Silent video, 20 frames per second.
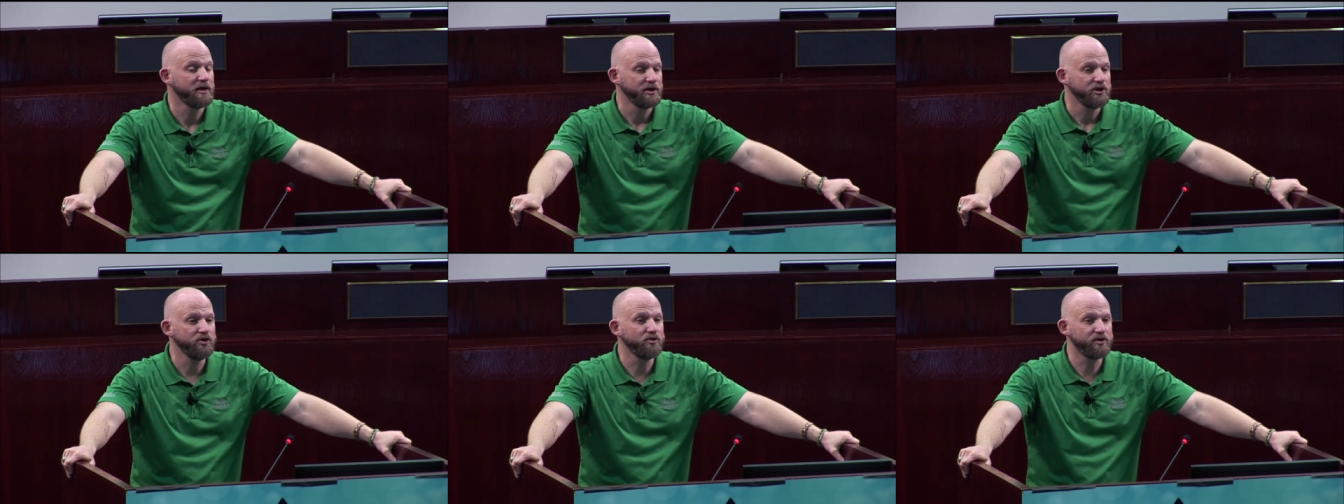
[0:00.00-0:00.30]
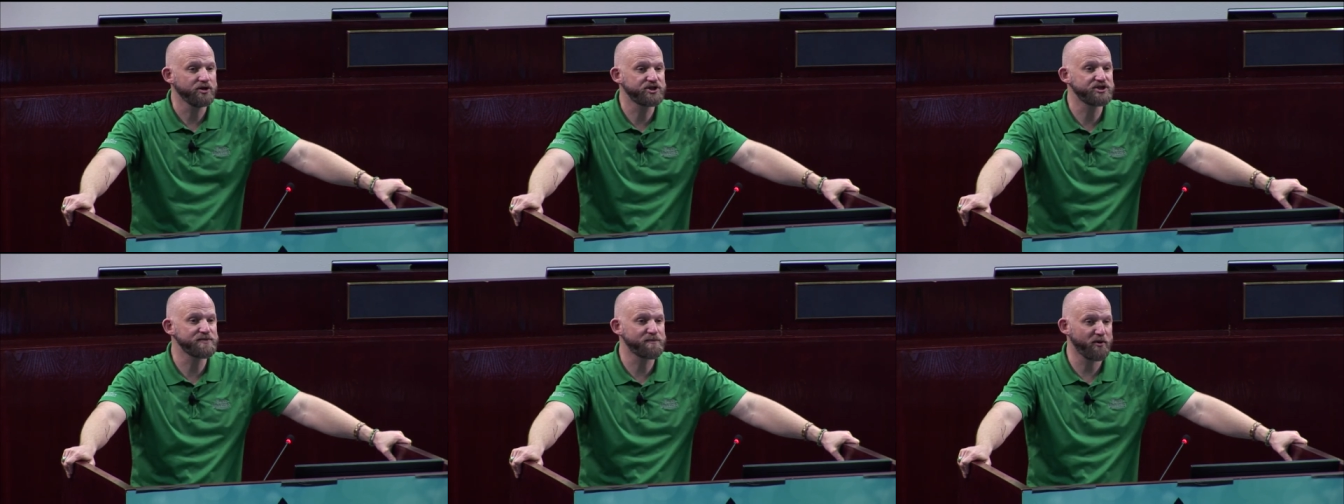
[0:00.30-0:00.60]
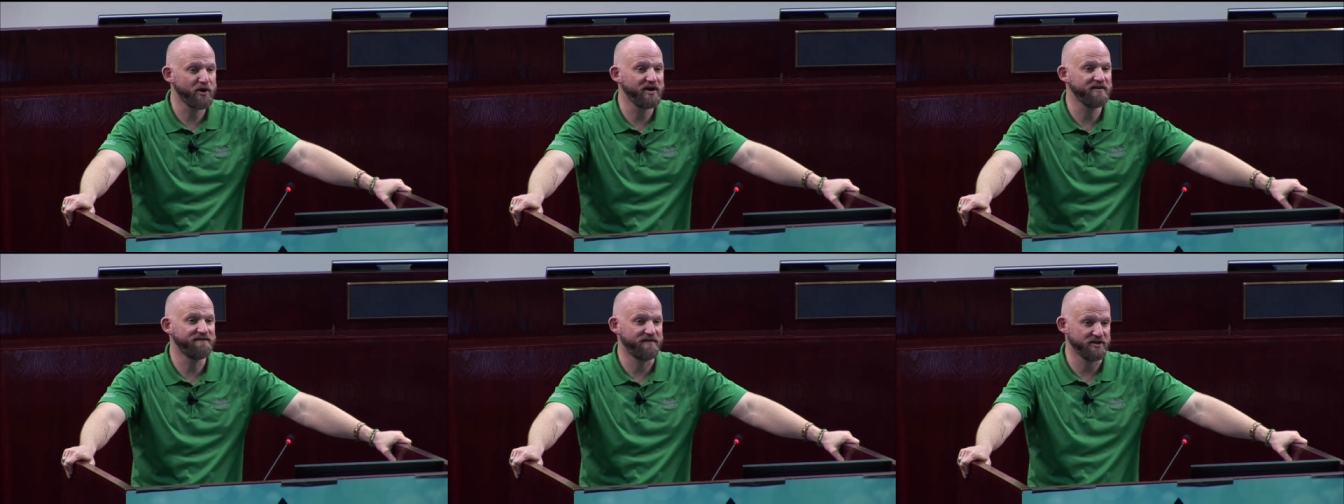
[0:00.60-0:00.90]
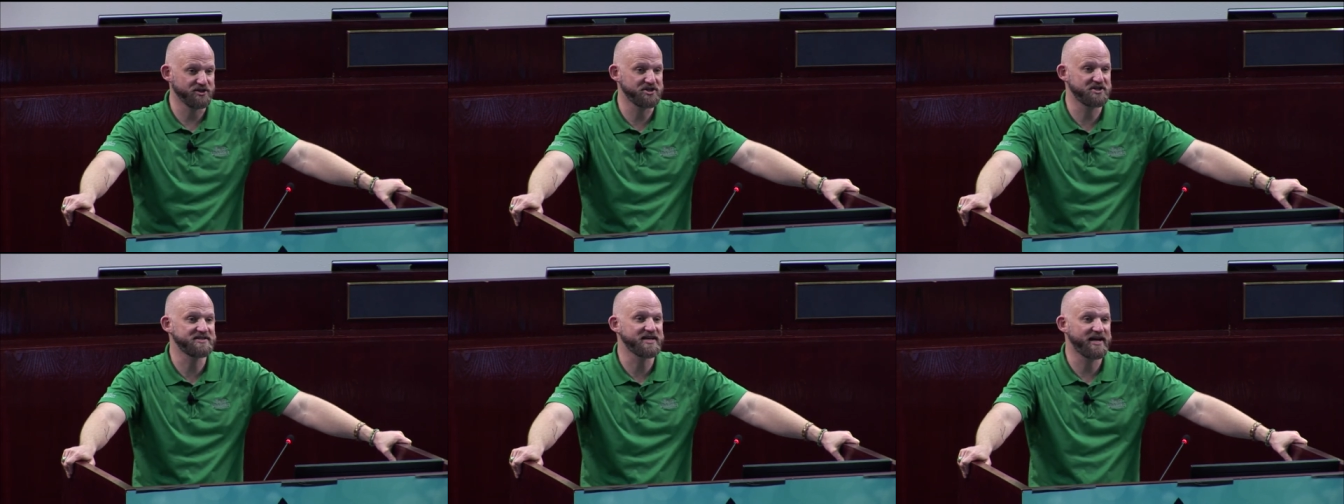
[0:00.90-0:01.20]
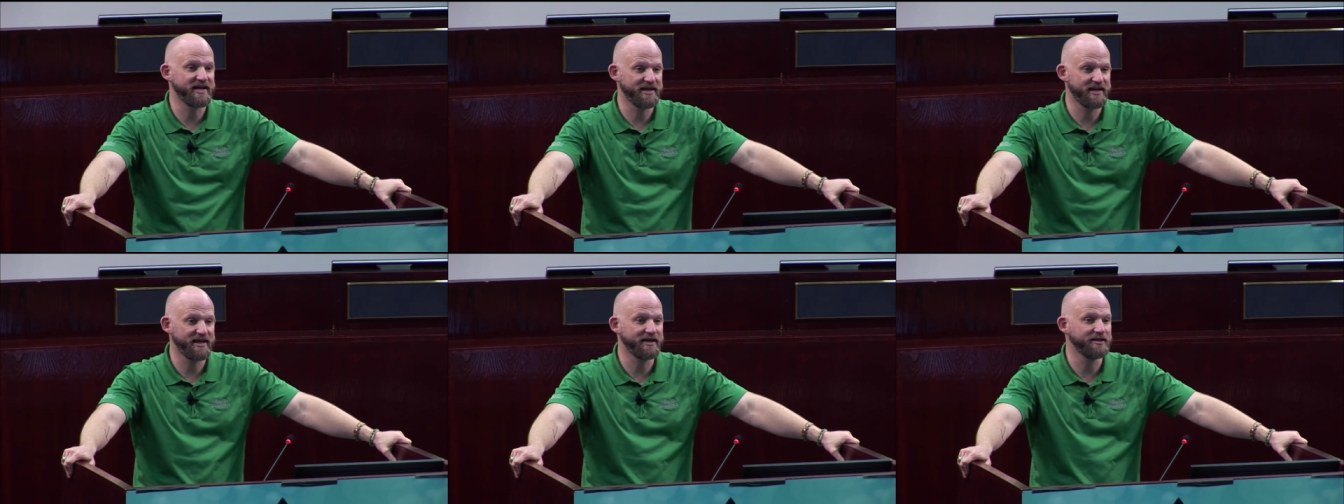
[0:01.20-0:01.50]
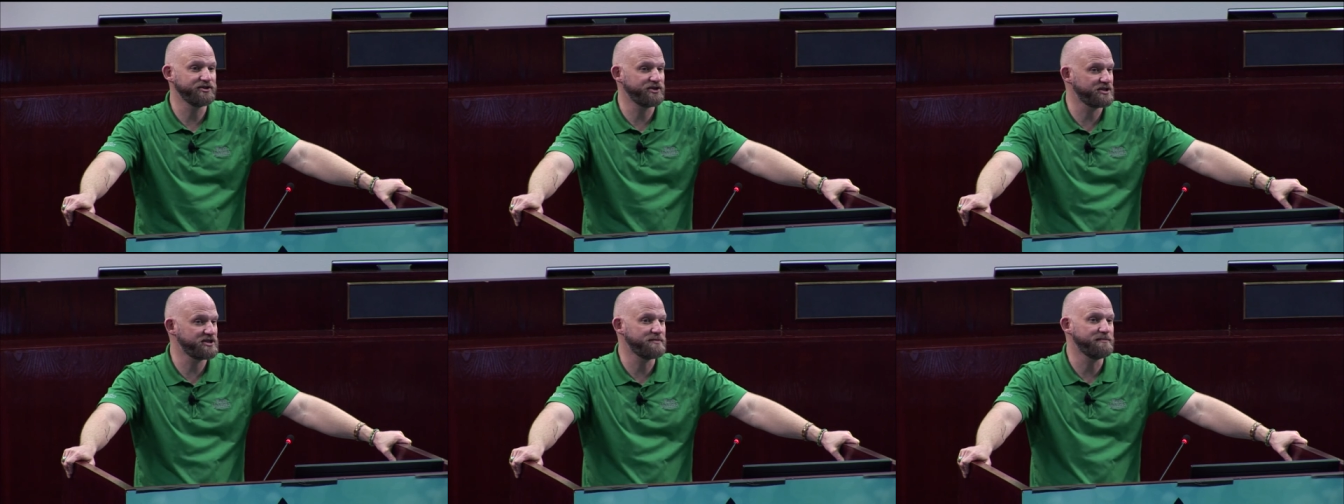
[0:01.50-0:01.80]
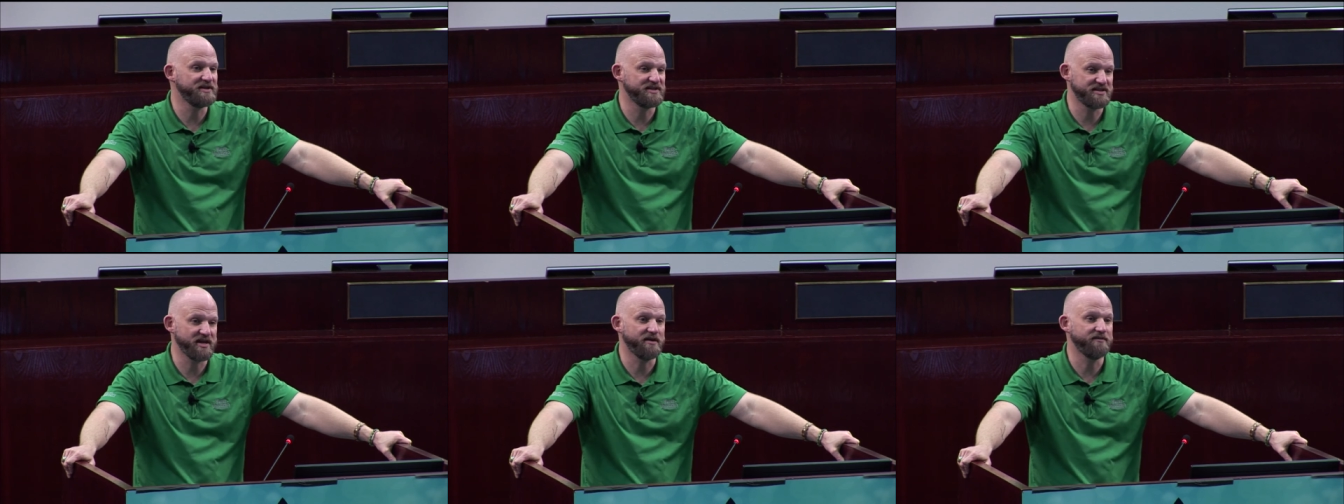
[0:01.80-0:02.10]
you could spray a fungicide again just to
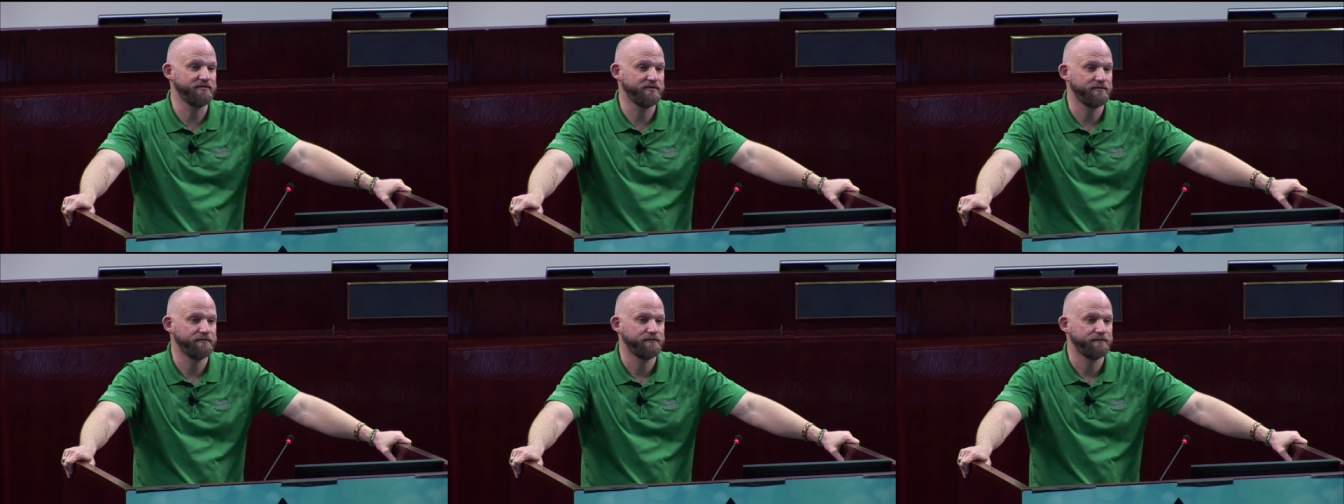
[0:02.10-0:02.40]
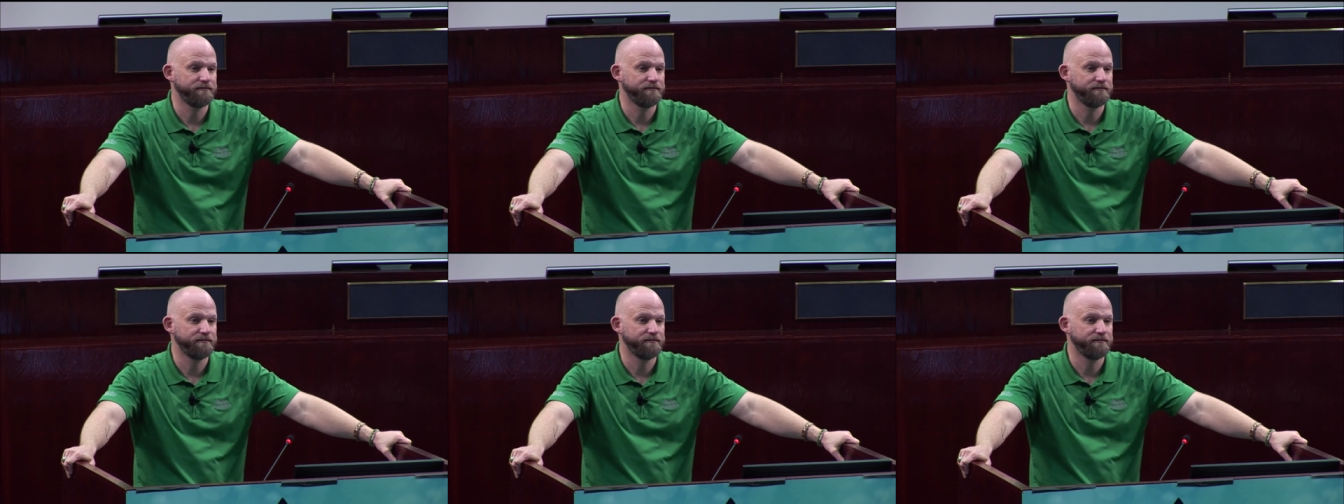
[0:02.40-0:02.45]
be safe.